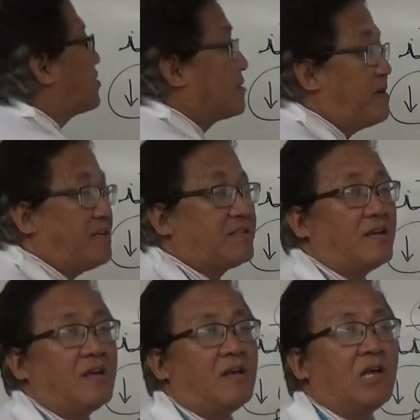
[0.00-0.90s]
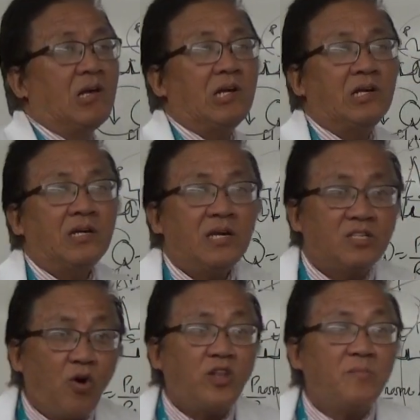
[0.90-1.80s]
That means
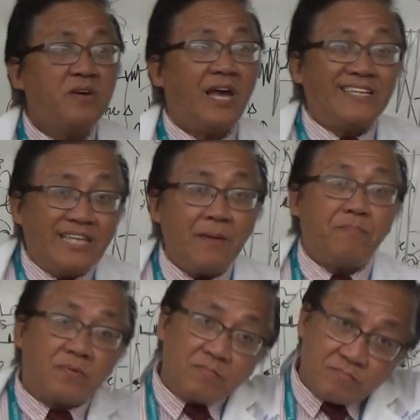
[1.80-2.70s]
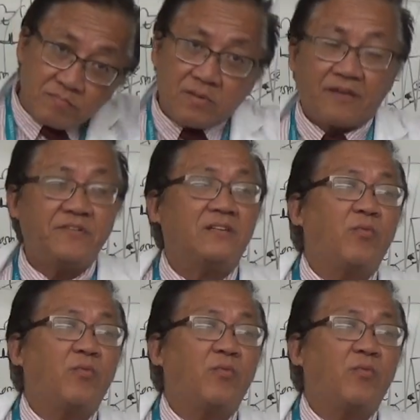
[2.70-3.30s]
it's going to be a deep like this.